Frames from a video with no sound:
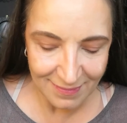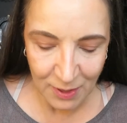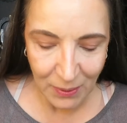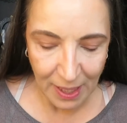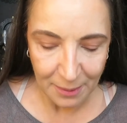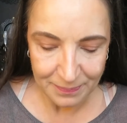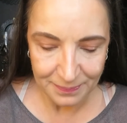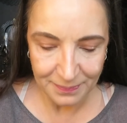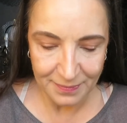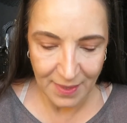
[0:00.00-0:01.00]
it's okay.
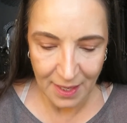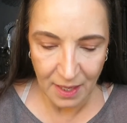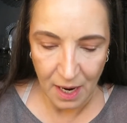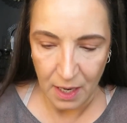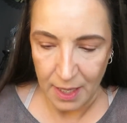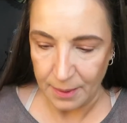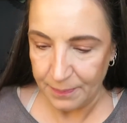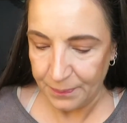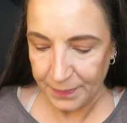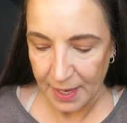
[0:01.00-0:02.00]
All right,
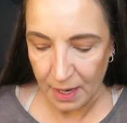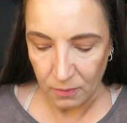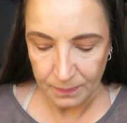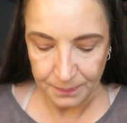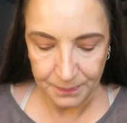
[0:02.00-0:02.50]
now.